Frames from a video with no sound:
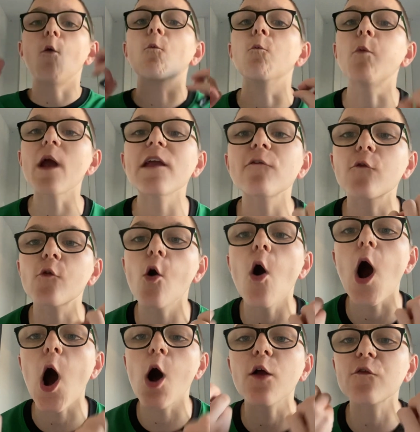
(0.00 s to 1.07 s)
we've got
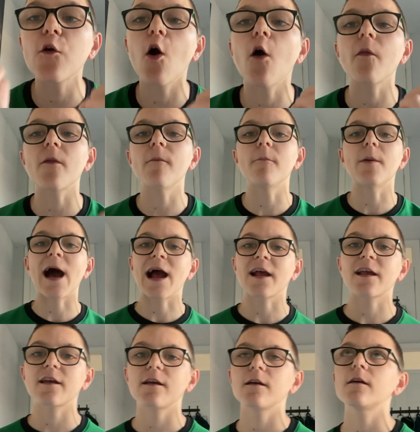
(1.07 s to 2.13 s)
our Tottenham
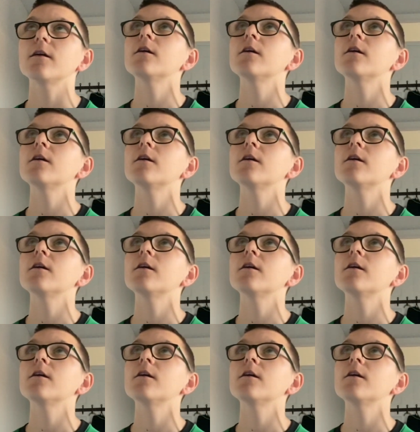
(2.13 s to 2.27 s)
back.